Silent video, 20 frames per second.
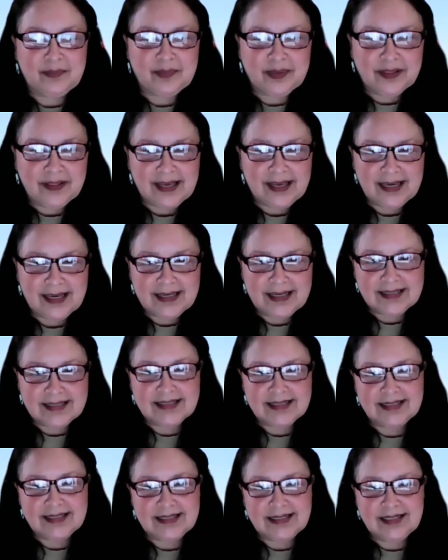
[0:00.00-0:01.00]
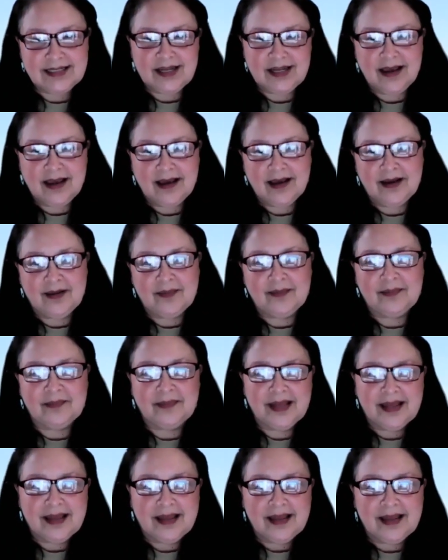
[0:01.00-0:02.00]
please
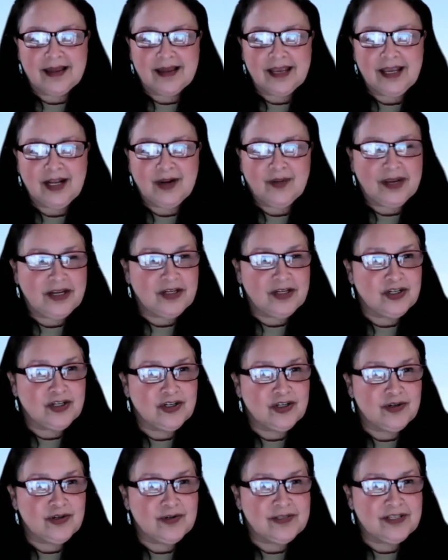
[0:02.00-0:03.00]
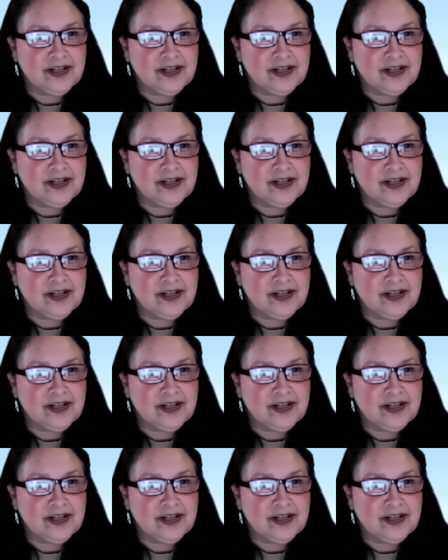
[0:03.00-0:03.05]
introduce